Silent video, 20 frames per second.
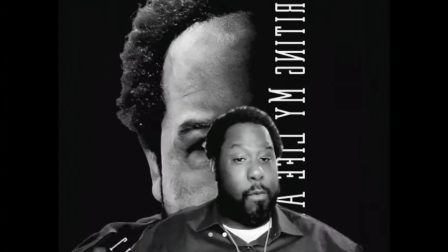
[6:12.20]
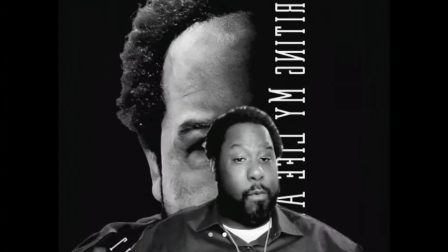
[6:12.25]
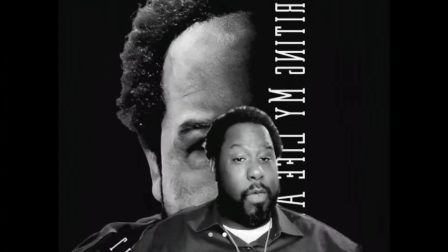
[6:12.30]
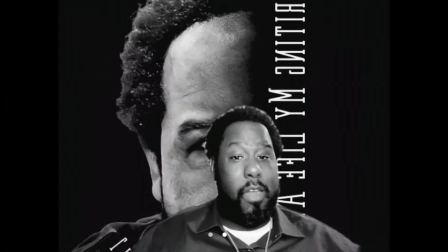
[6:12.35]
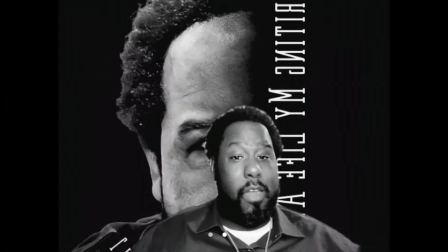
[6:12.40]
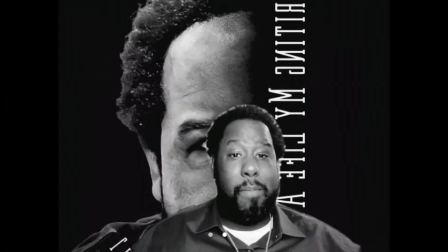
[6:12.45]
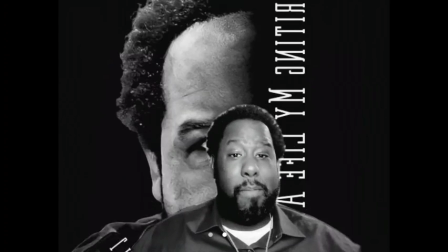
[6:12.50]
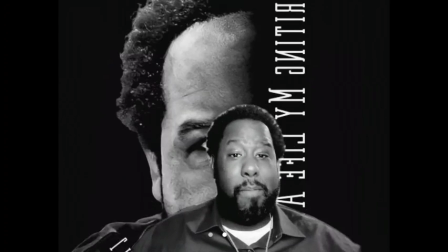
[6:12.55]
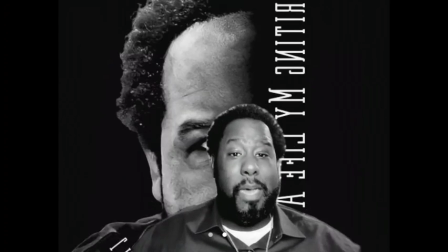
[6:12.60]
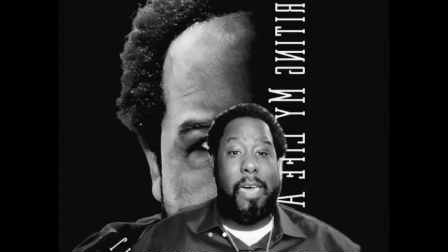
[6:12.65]
I
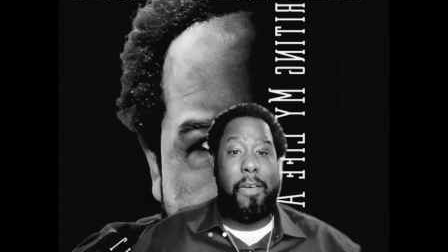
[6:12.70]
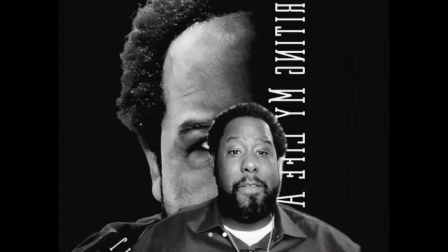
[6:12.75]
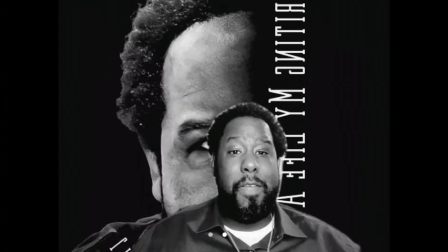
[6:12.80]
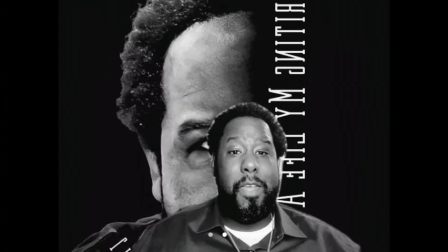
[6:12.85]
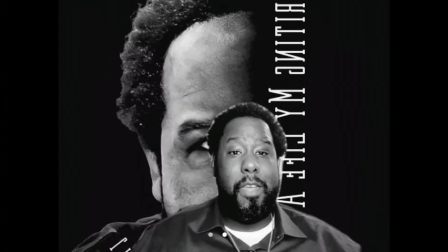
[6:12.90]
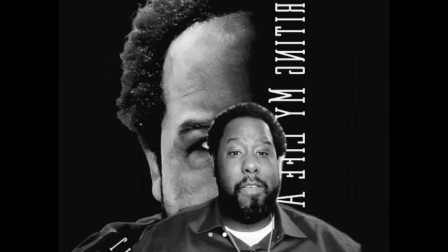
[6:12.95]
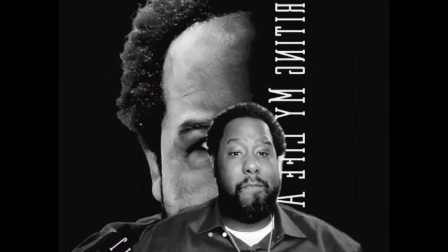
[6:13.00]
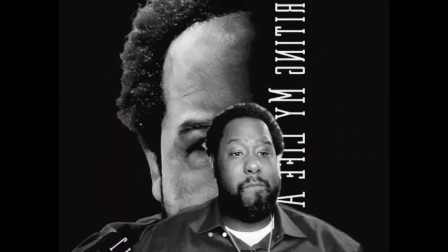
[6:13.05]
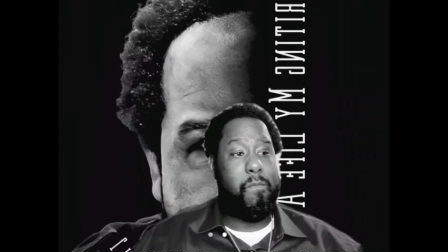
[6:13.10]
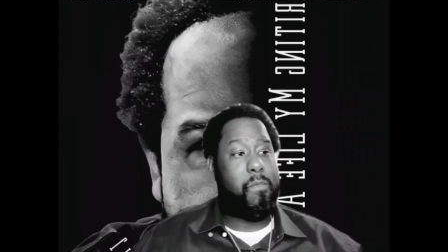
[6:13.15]
went
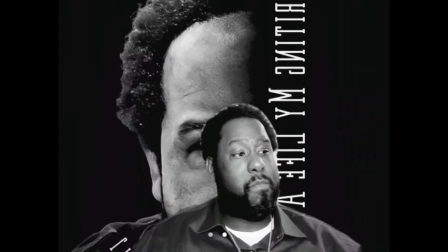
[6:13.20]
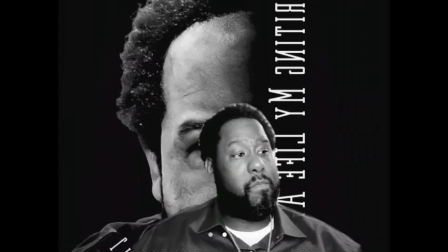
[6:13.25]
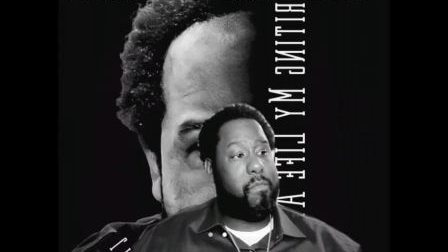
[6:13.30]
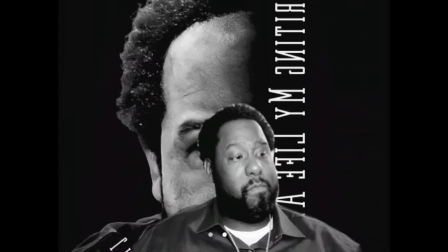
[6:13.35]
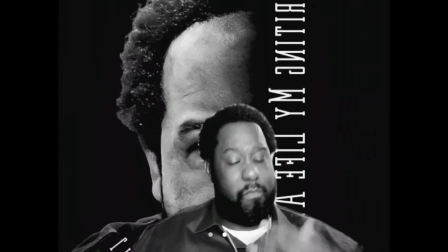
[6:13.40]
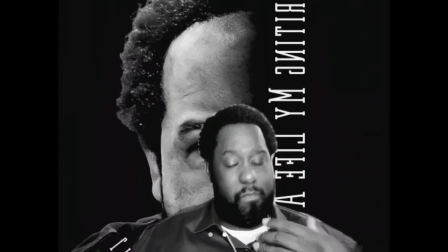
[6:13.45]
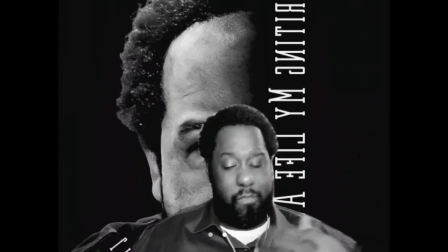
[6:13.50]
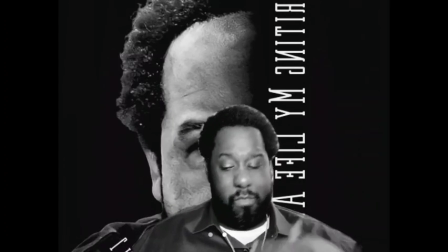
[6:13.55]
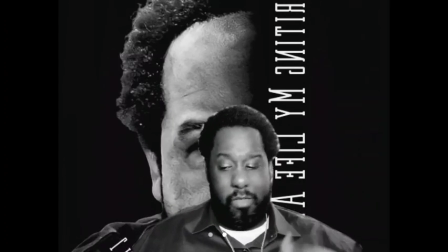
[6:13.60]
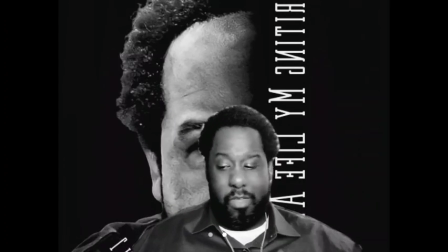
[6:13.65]
about it,
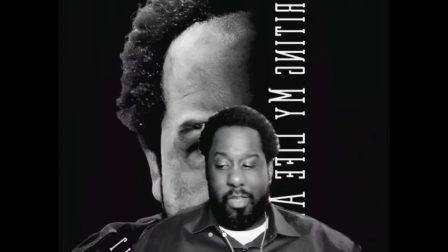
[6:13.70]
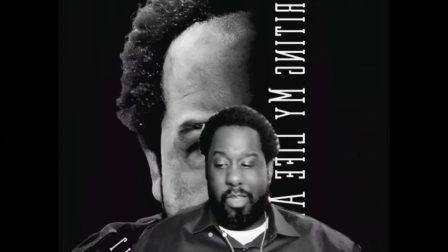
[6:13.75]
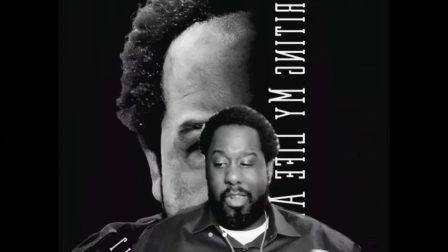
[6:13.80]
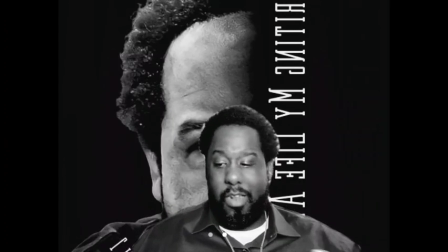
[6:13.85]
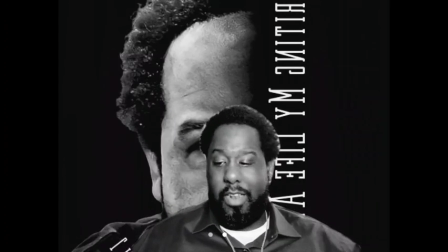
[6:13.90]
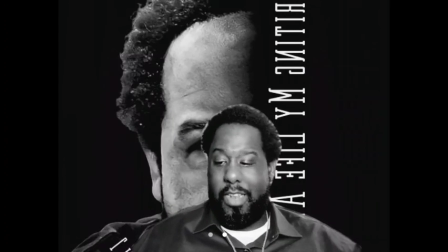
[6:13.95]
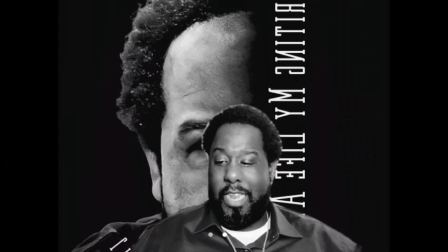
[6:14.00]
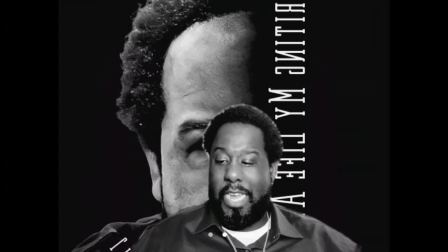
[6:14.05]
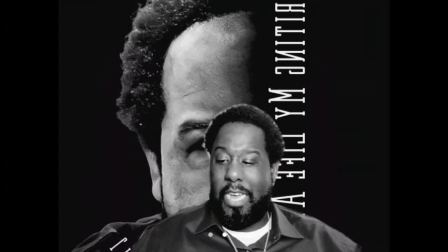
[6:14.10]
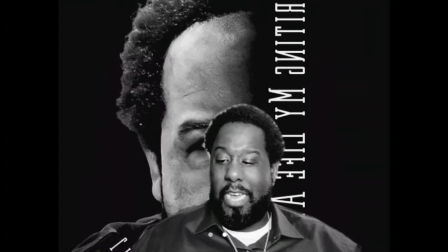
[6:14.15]

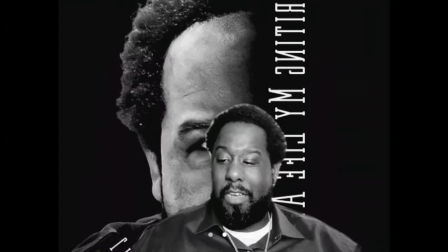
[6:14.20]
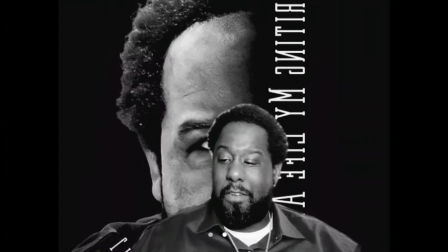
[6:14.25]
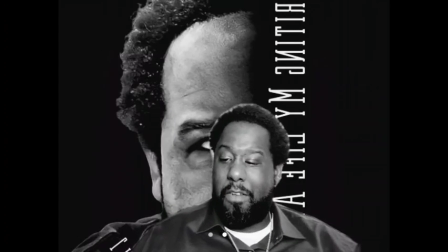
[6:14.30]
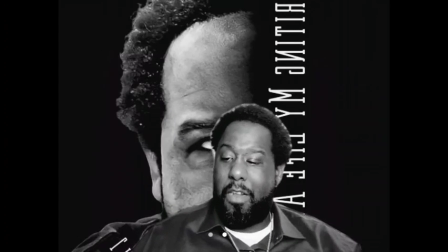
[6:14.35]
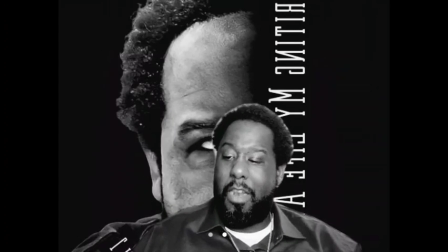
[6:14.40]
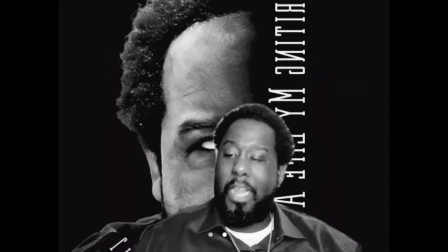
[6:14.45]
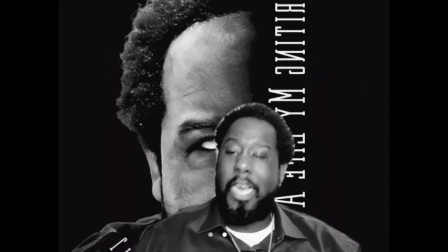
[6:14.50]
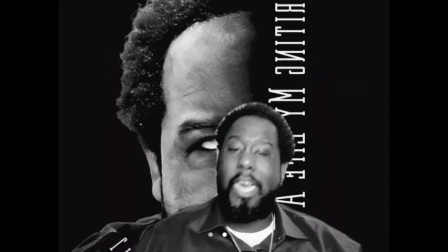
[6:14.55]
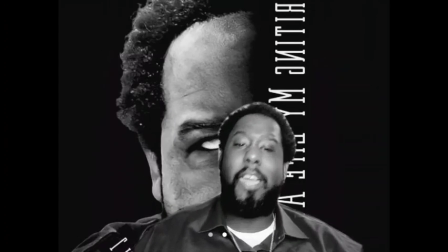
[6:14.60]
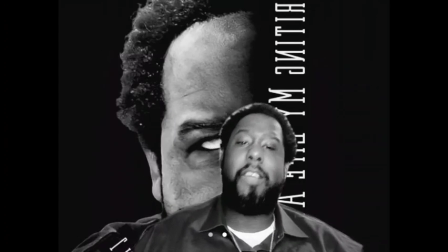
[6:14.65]

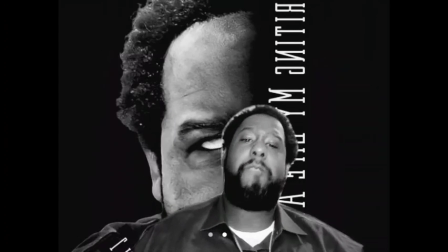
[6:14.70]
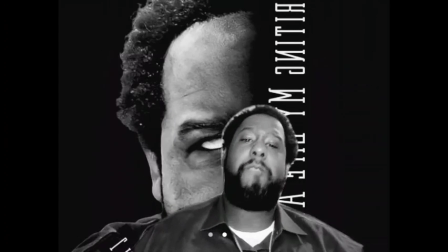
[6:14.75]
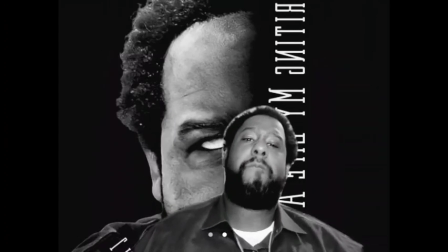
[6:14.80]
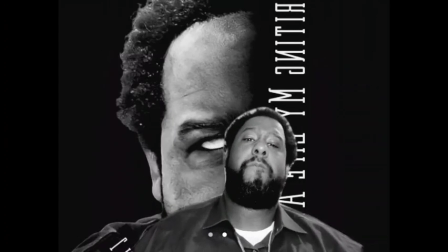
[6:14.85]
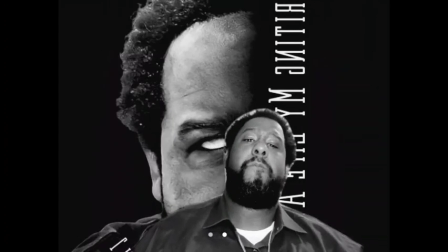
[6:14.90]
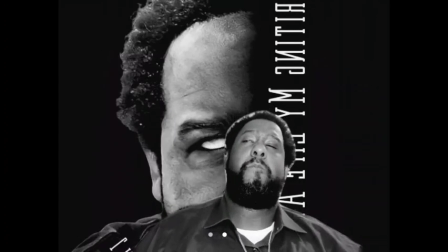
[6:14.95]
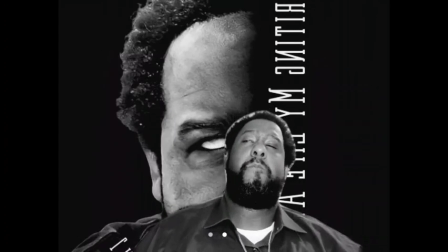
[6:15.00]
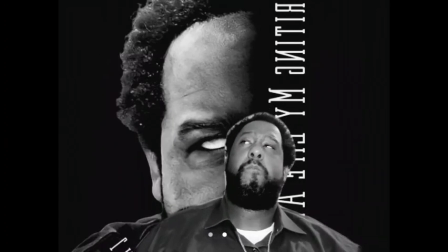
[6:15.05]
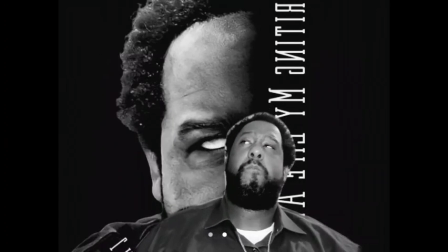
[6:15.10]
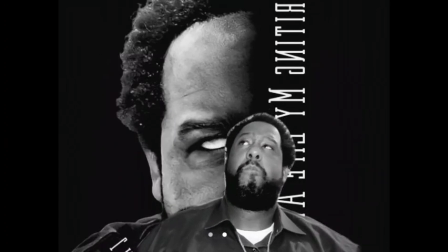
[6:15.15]
down the
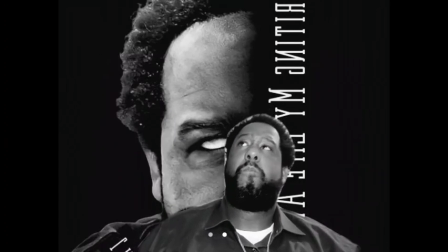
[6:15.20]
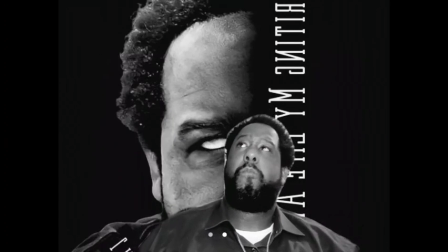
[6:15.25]
line,